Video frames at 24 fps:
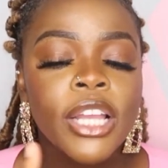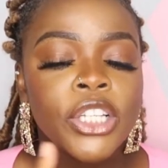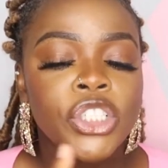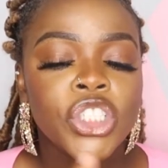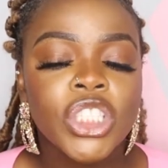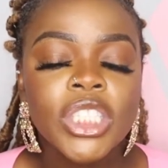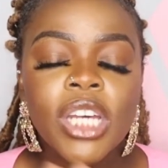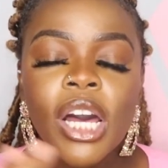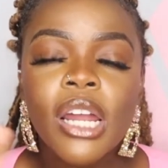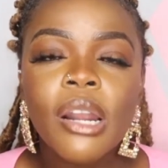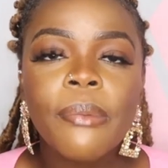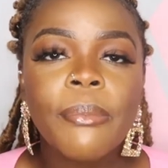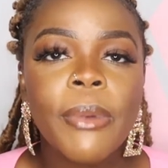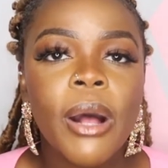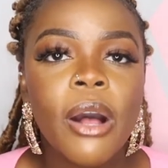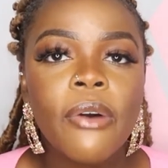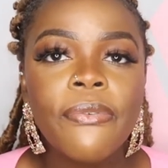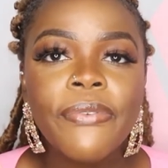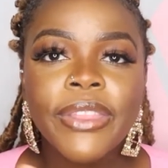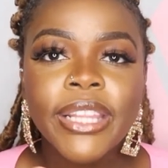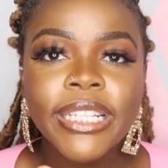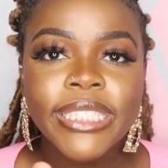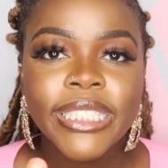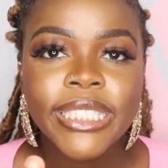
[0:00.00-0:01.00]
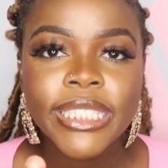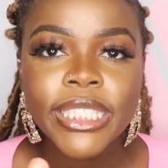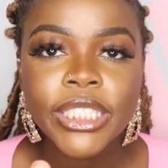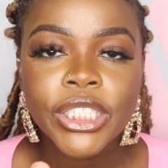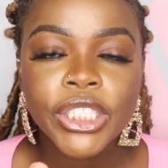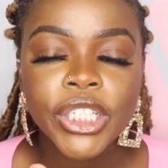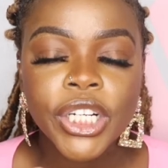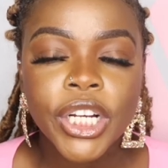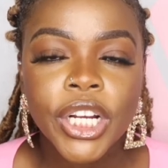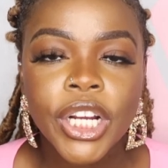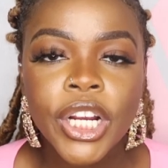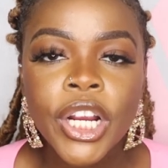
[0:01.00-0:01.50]
Just cut them off with a
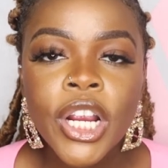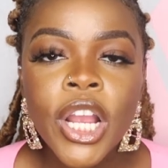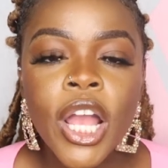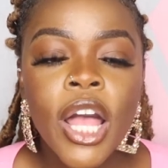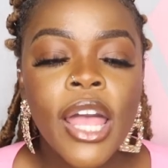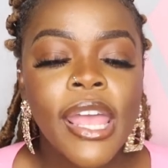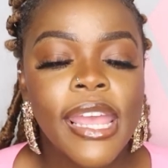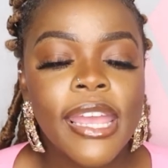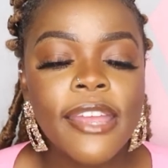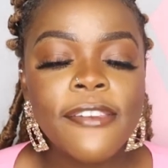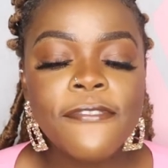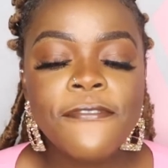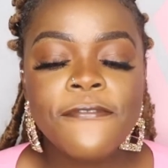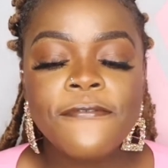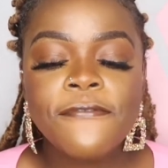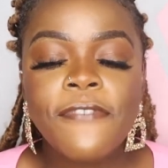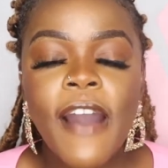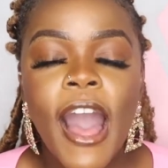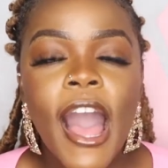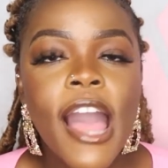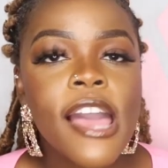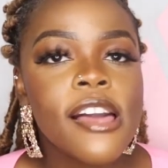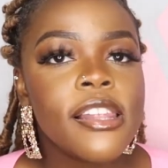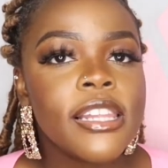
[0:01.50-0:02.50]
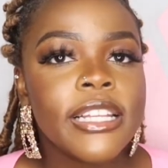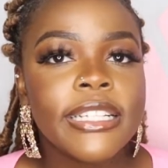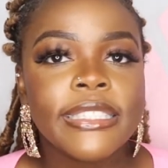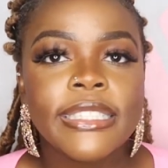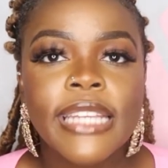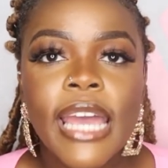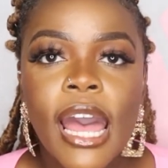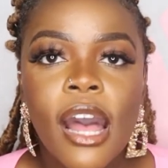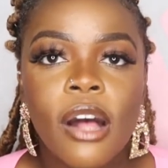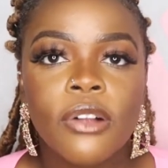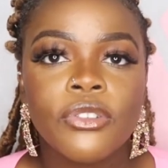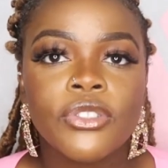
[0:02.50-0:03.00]
scissor and file it
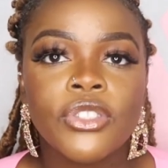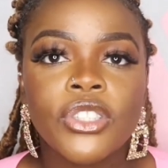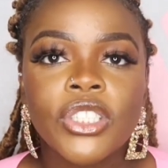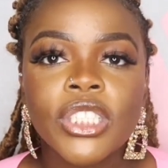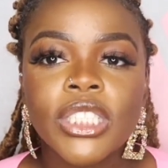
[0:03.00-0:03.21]
down.